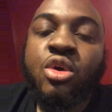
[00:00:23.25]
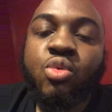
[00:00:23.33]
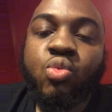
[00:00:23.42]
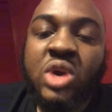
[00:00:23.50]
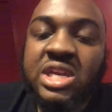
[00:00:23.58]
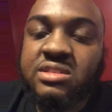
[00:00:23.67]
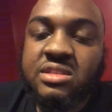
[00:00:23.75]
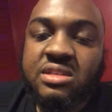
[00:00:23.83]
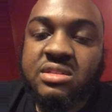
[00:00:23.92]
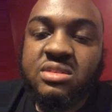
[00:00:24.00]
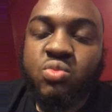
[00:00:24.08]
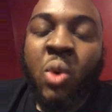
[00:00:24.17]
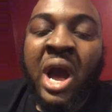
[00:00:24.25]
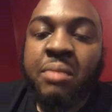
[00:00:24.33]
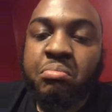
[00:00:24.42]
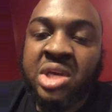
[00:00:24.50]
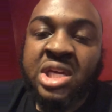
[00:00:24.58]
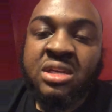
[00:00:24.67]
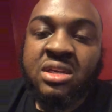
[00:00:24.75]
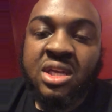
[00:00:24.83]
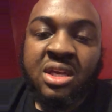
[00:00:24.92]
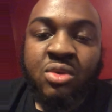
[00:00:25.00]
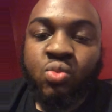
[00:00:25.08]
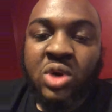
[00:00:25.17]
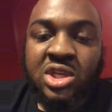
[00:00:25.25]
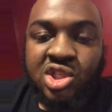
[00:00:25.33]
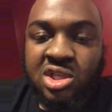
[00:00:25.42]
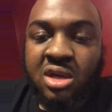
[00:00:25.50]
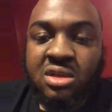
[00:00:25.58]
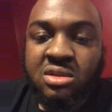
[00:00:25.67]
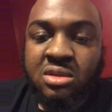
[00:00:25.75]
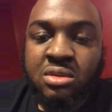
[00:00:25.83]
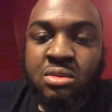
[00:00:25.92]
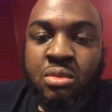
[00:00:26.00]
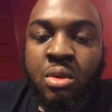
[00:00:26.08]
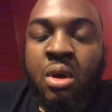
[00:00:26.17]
reasons why men get rejected.